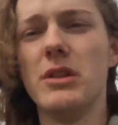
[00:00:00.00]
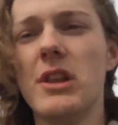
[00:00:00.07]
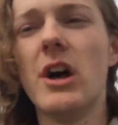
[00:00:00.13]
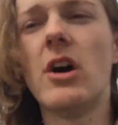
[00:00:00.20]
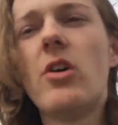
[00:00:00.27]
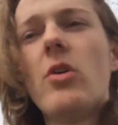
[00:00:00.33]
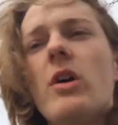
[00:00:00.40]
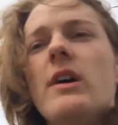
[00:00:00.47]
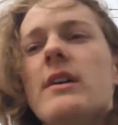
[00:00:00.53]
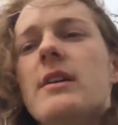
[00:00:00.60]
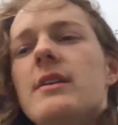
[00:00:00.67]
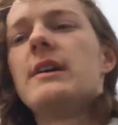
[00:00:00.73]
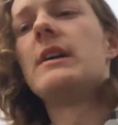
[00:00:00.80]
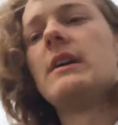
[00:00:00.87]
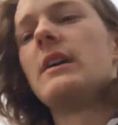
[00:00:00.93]
below
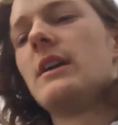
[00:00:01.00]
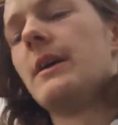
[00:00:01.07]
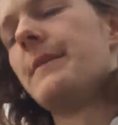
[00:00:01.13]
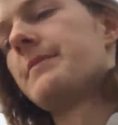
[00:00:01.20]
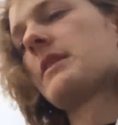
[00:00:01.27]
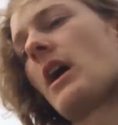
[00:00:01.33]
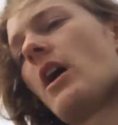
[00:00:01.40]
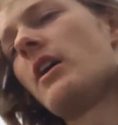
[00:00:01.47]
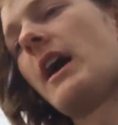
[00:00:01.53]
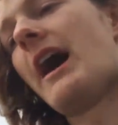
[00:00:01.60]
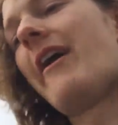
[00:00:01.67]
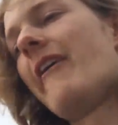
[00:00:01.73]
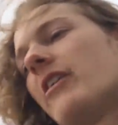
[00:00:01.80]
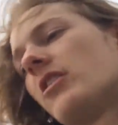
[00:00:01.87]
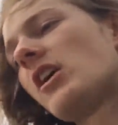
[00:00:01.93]
on
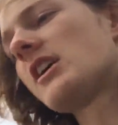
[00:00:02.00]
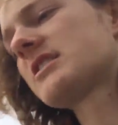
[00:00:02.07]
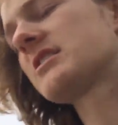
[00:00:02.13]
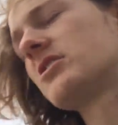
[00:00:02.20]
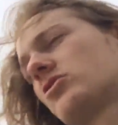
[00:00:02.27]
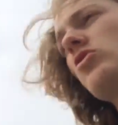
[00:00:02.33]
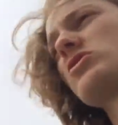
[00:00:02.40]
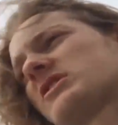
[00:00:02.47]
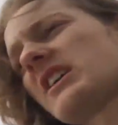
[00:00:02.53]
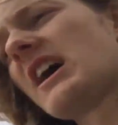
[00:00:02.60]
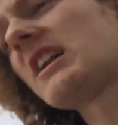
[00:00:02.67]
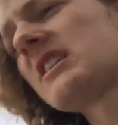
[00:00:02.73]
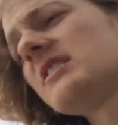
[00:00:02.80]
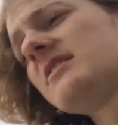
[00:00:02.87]
how I lost. And of course, I gotta